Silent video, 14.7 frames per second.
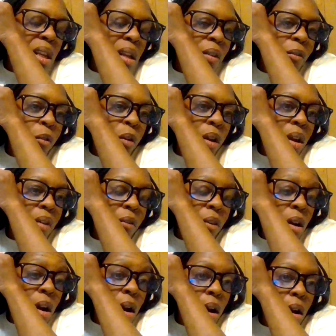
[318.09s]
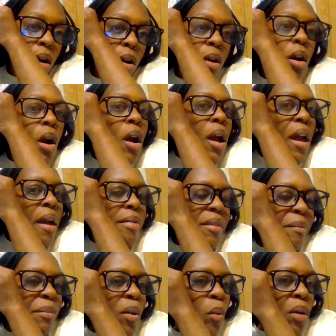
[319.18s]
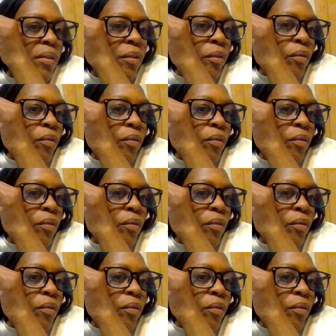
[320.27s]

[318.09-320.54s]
for for her and then put one